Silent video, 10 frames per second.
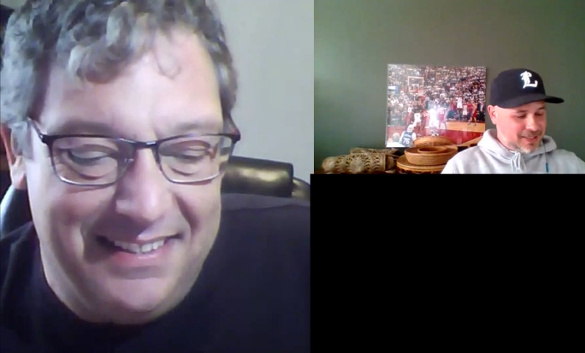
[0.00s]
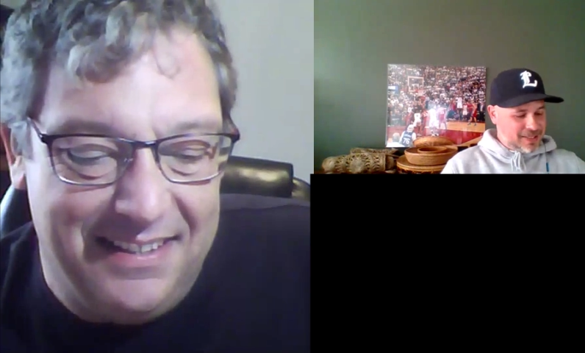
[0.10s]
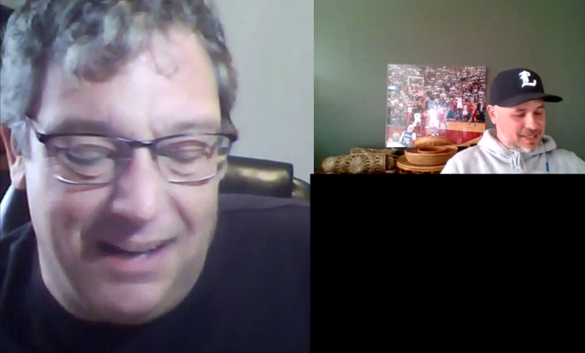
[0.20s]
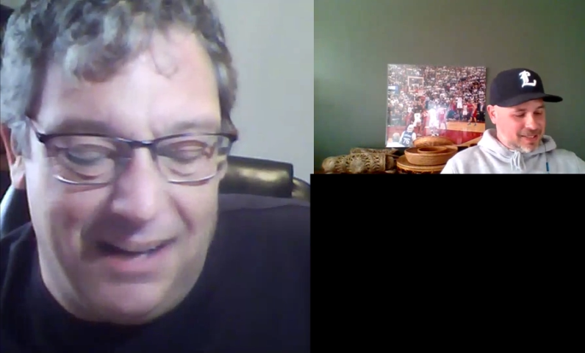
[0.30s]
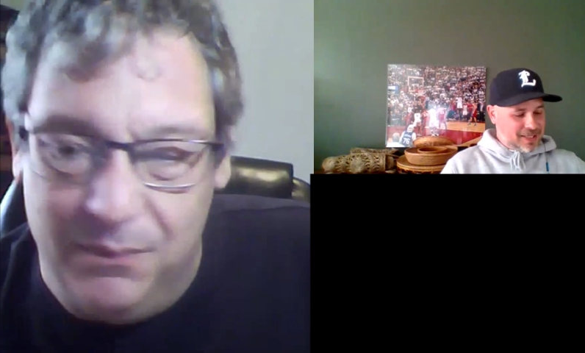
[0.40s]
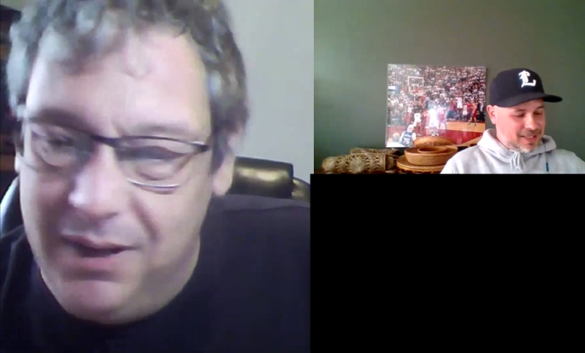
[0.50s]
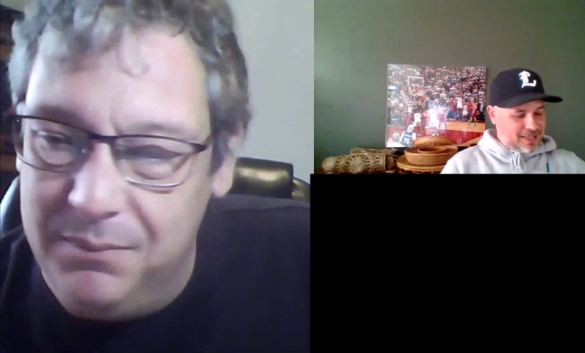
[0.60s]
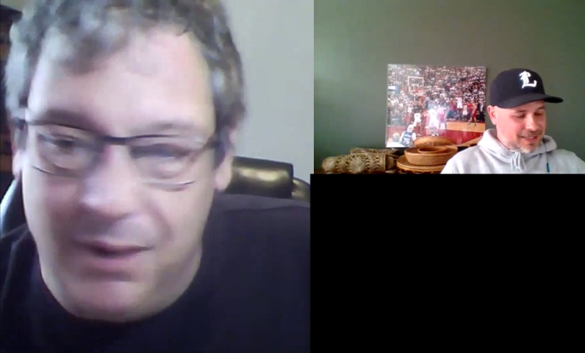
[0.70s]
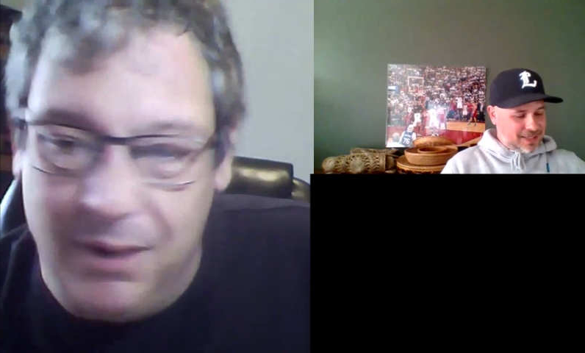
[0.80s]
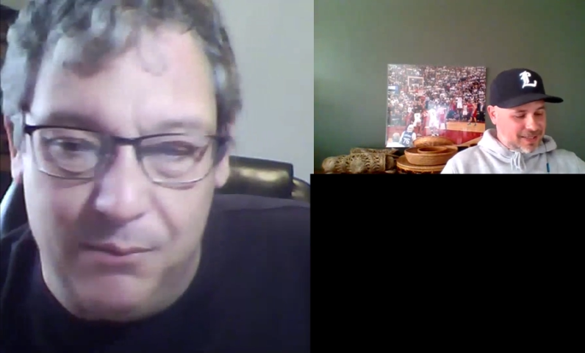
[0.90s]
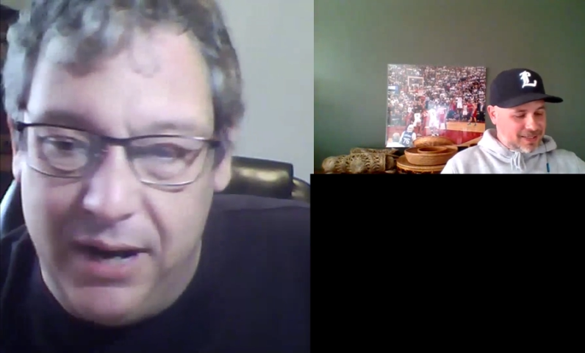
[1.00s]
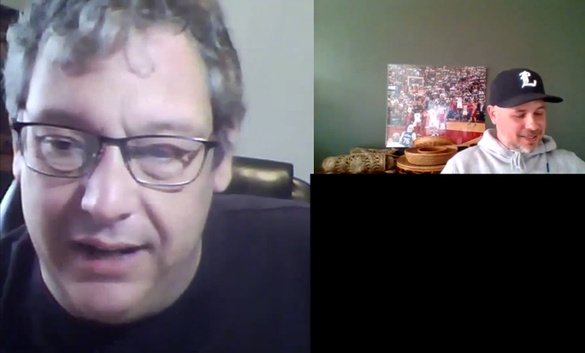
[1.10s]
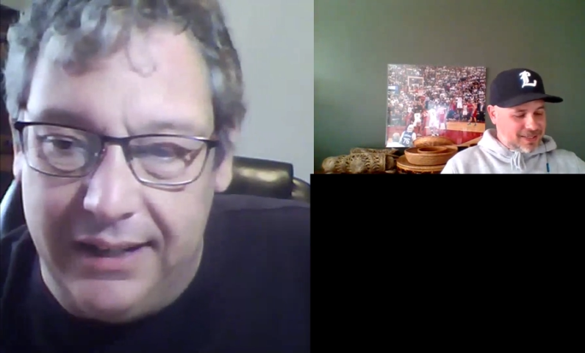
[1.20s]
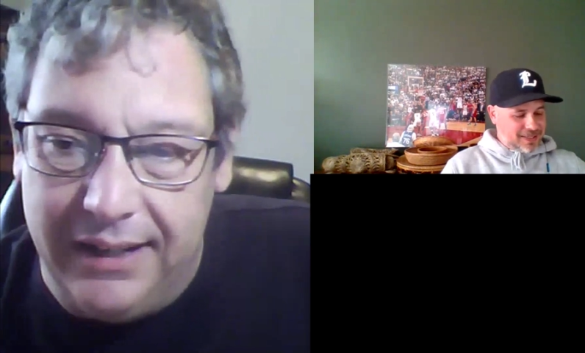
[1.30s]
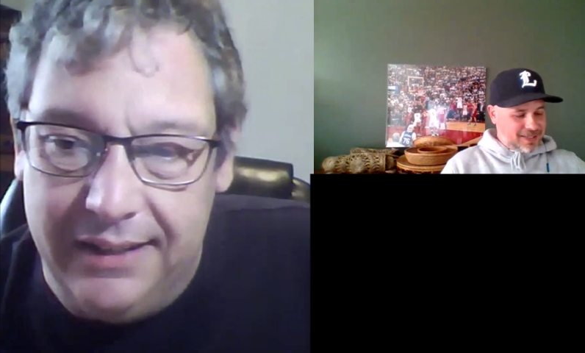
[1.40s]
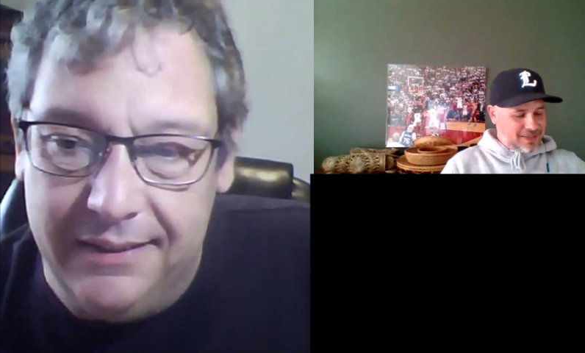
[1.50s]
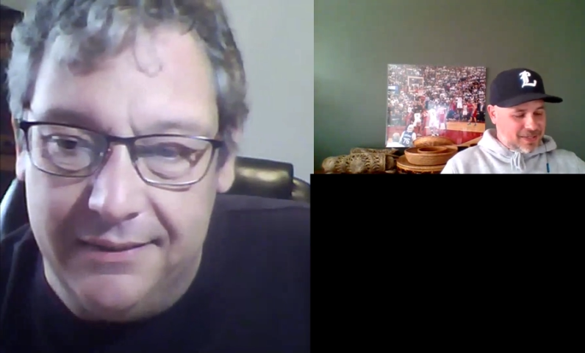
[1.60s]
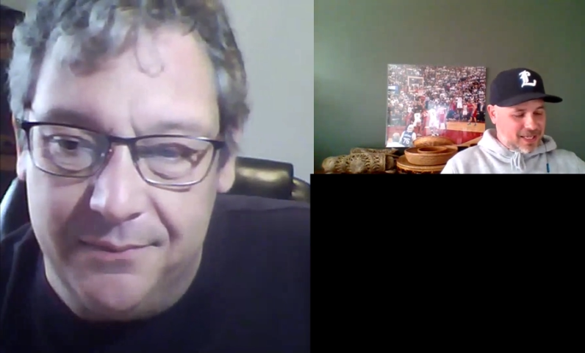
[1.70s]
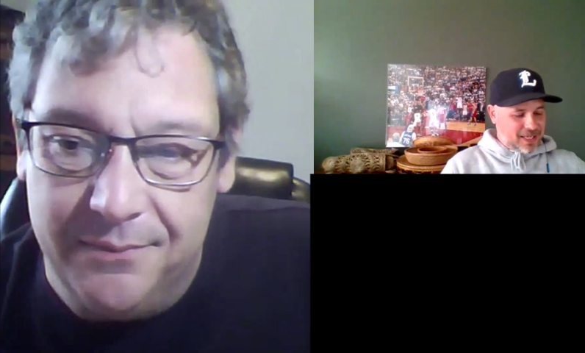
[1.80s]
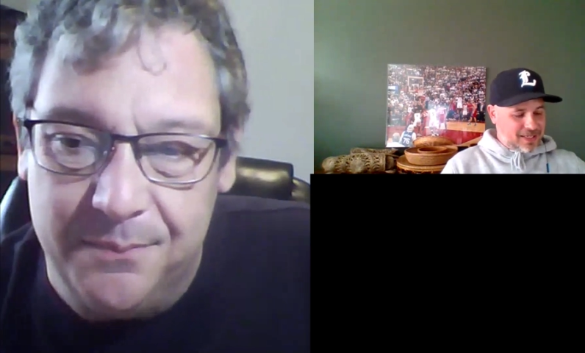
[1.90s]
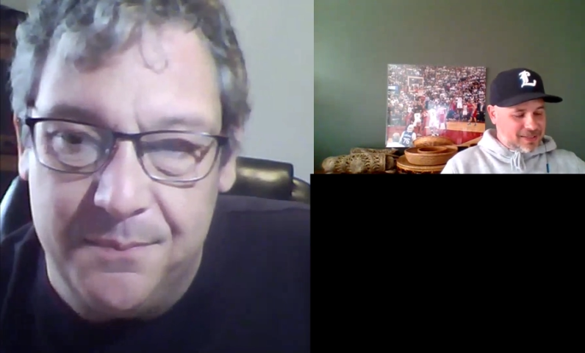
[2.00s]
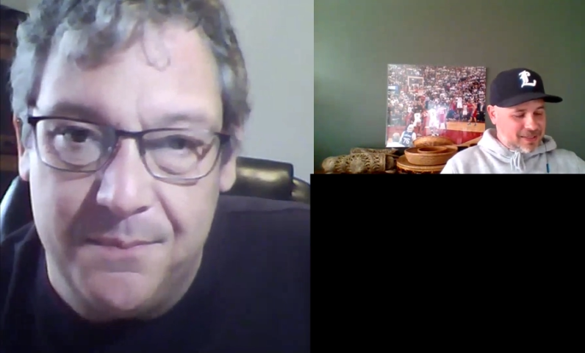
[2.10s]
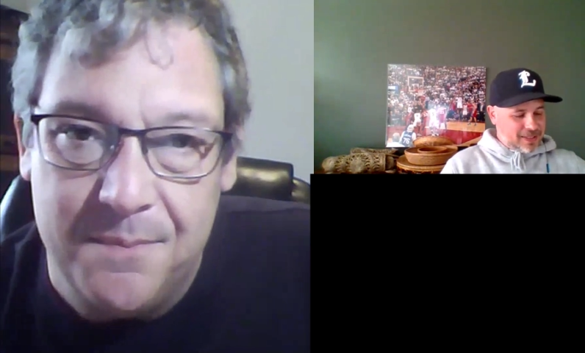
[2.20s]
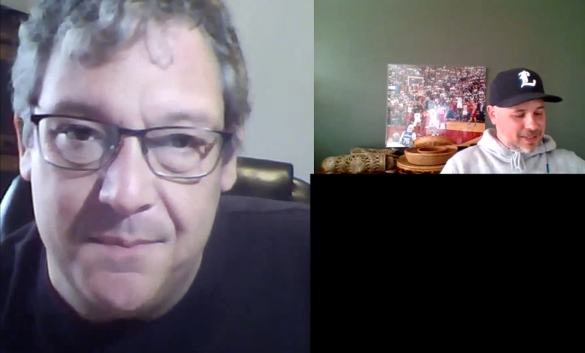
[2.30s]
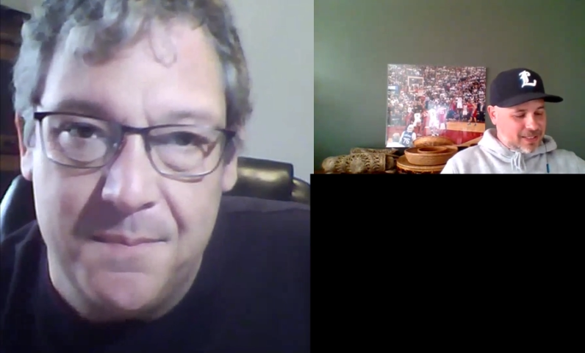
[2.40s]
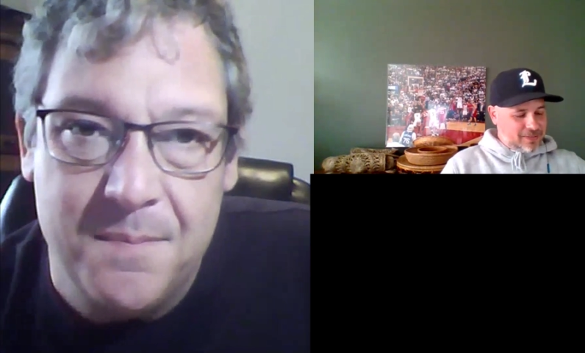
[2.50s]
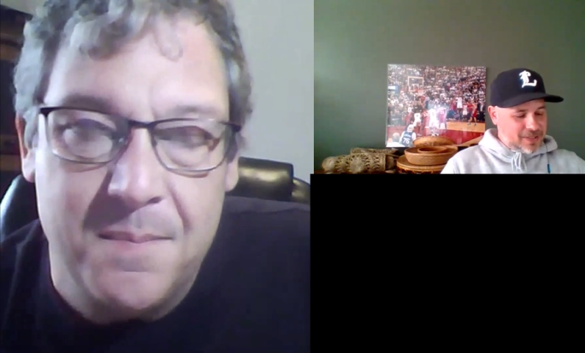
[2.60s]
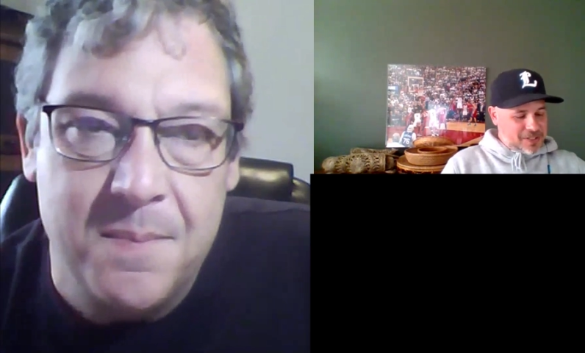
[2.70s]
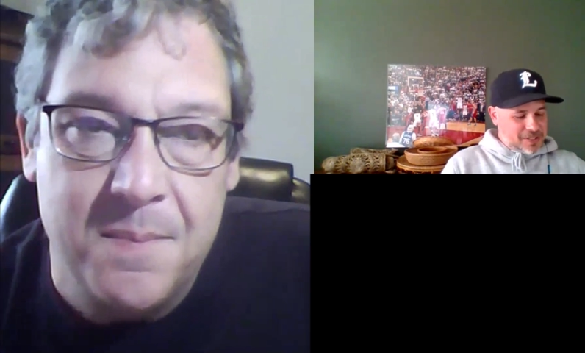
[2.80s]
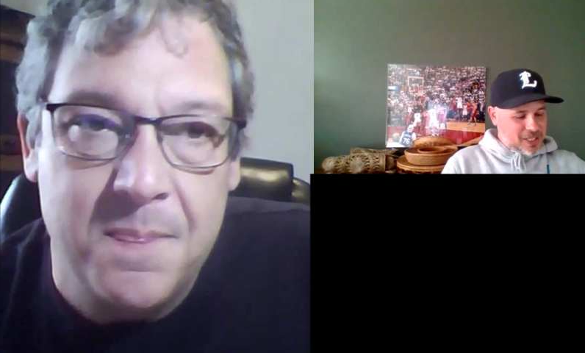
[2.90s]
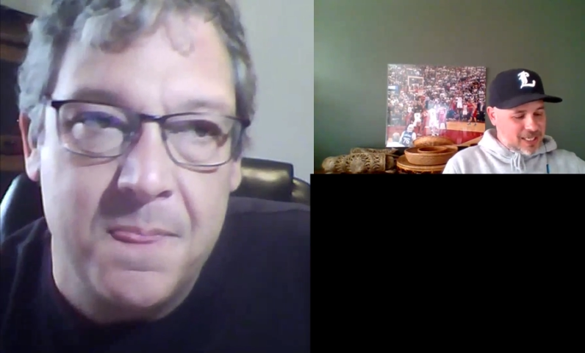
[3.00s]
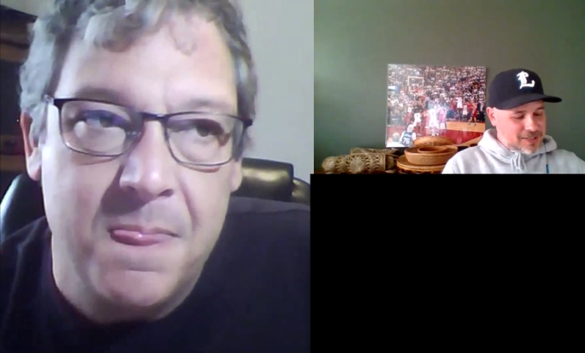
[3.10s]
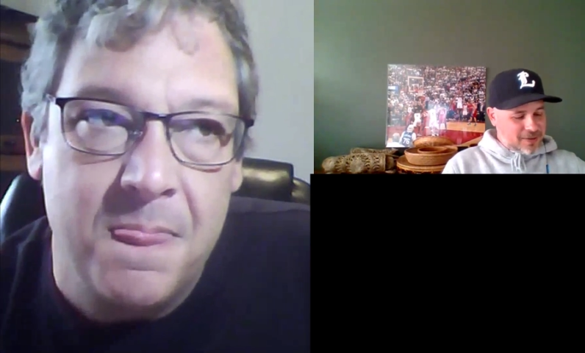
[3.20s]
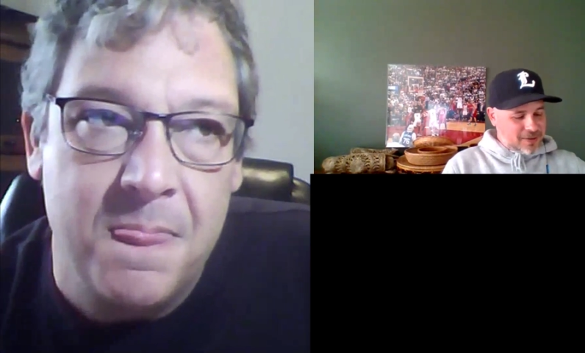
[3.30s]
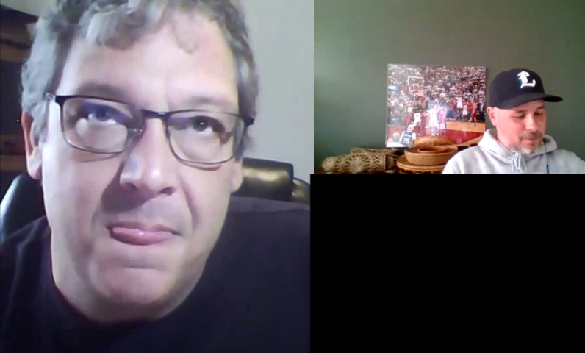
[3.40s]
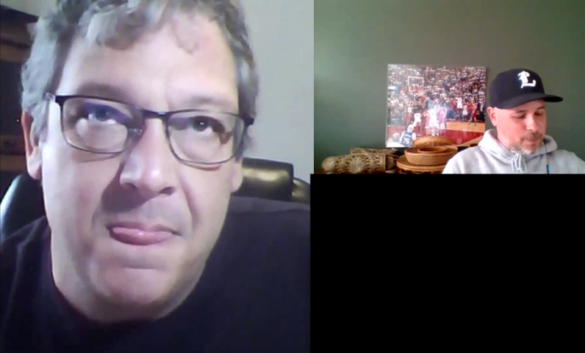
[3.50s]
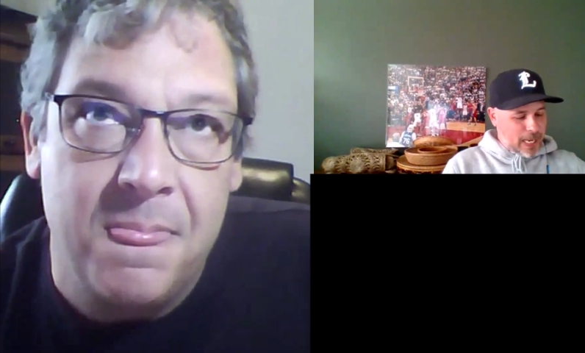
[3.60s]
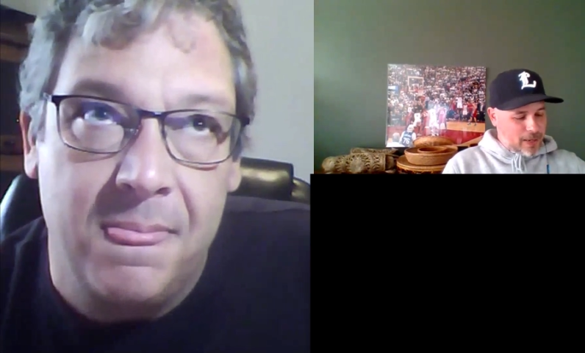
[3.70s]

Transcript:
Speaker 1: I'm I'm I'm ready. Okay. Given the chance of